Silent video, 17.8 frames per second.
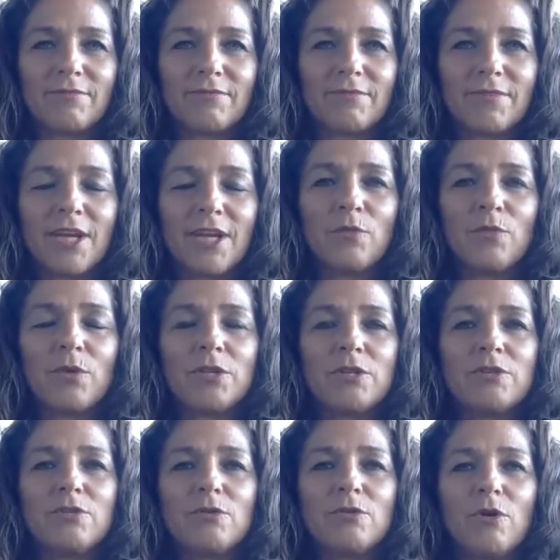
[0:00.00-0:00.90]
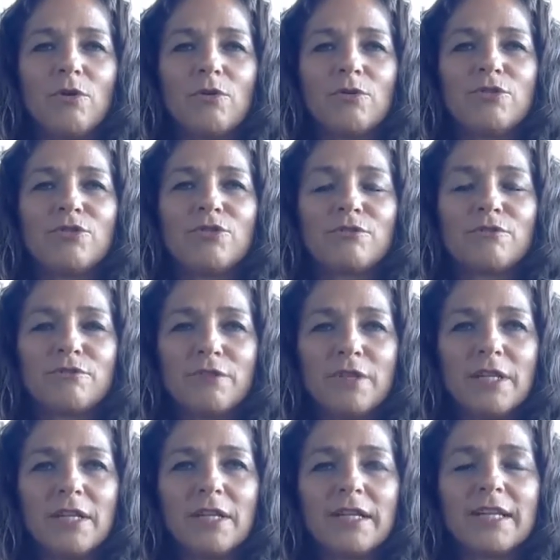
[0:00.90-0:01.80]
And when you own your
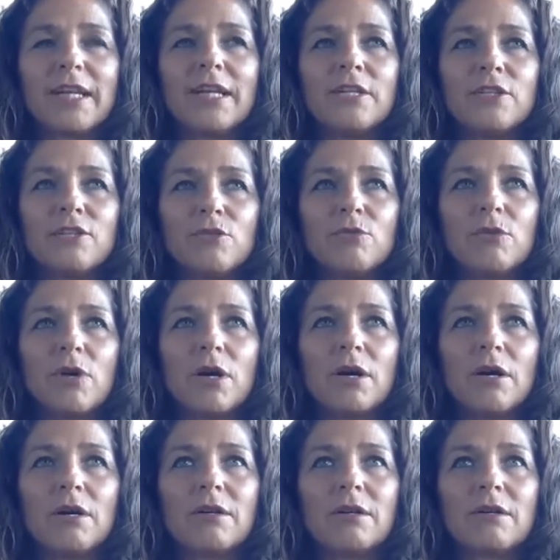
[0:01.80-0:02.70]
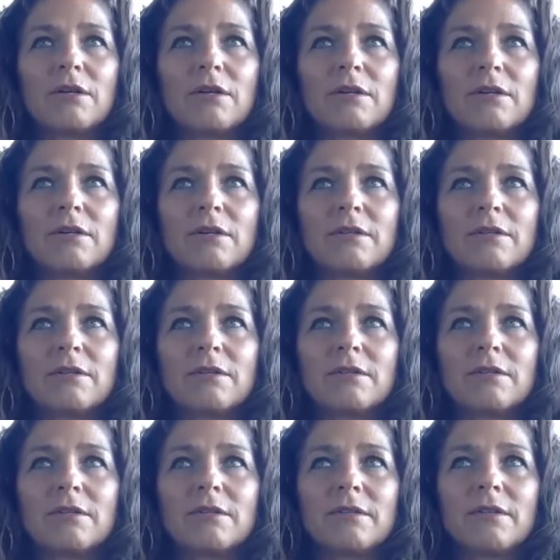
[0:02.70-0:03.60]
feeling and you are
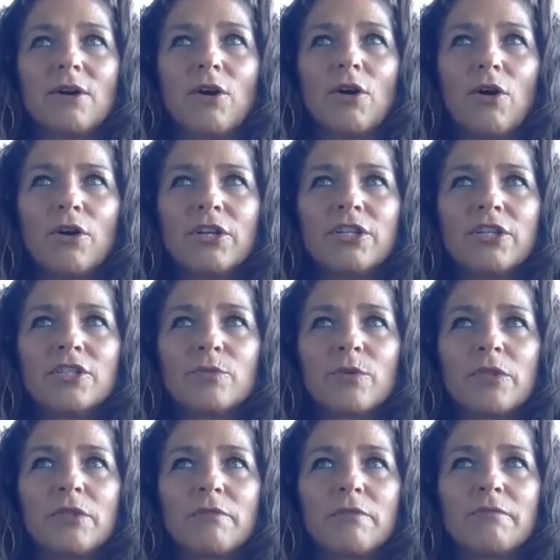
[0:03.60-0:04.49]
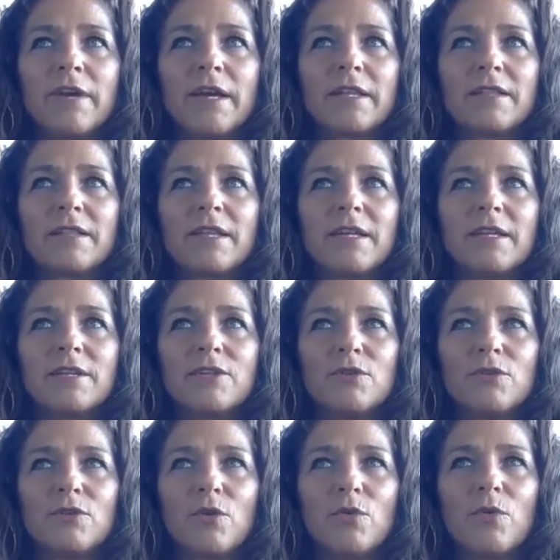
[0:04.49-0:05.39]
honest with the fact that,
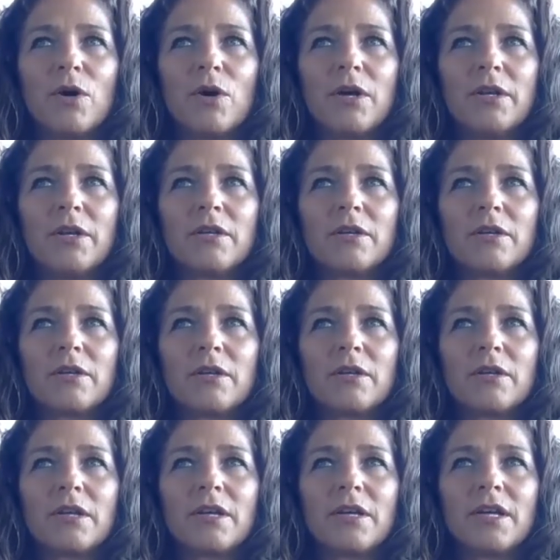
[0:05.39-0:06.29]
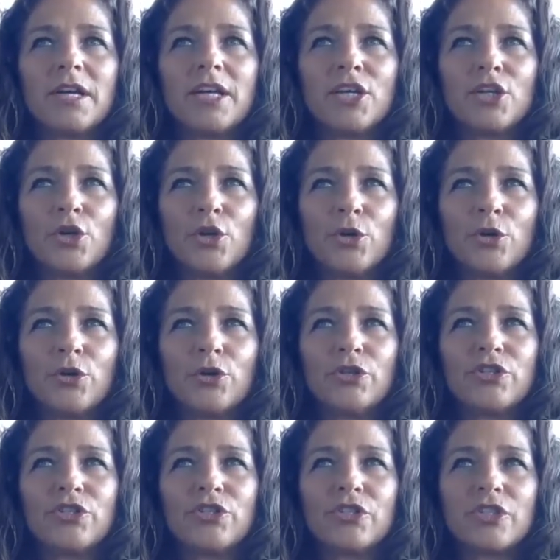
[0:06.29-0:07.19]
you know what, it
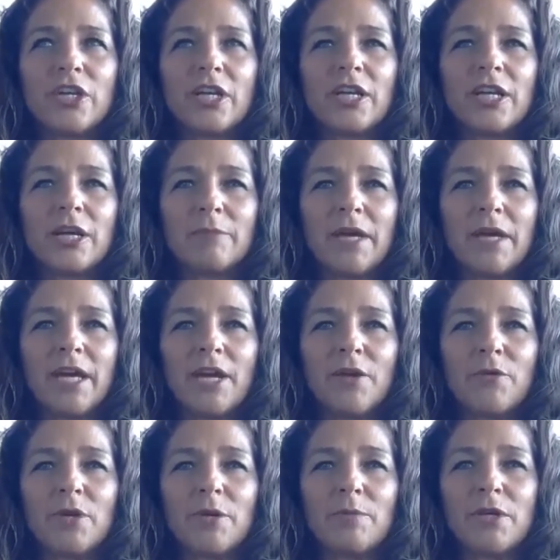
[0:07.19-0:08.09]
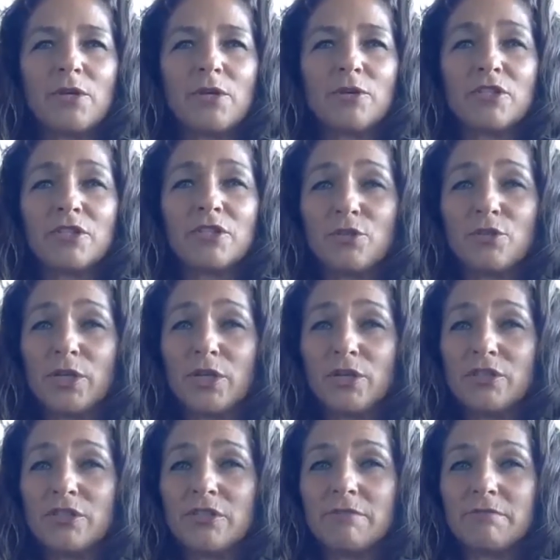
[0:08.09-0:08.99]
hurts and I'm angry because it
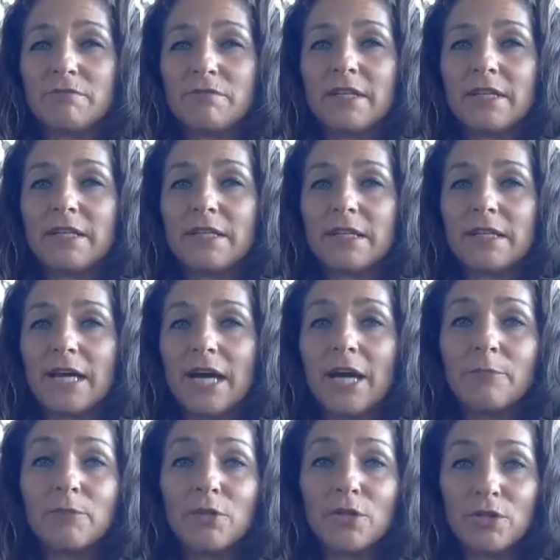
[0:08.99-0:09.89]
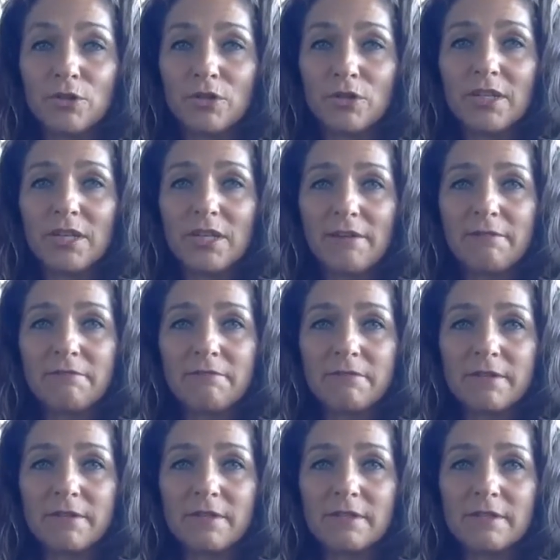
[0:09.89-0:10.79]
triggers the feeling that I'm not good enough.
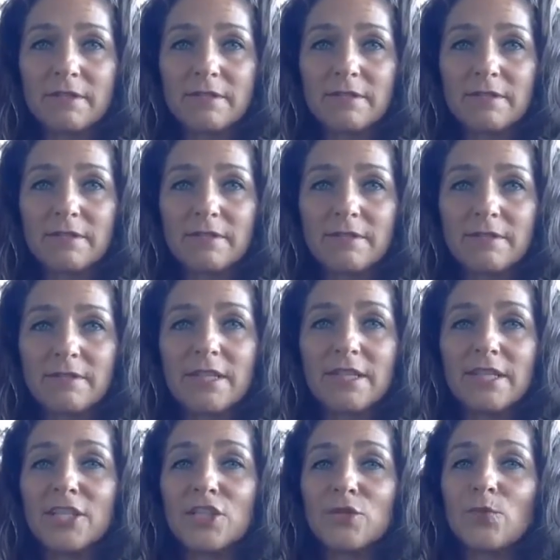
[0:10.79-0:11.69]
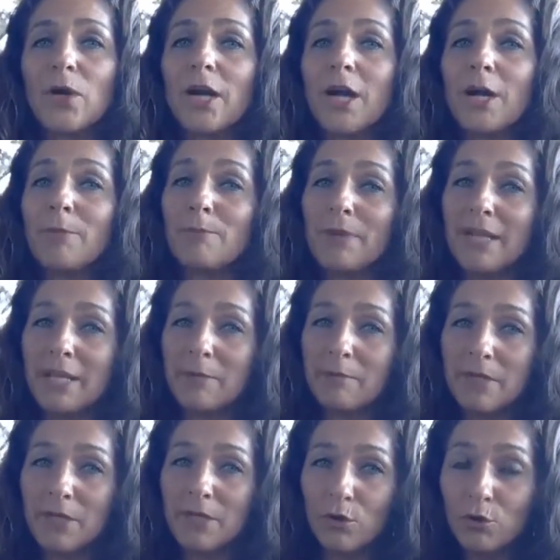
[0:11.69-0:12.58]
And that's why I
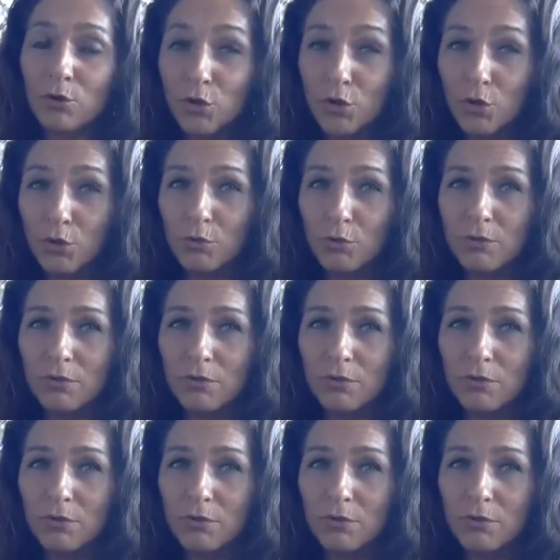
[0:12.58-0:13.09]
blame it on you.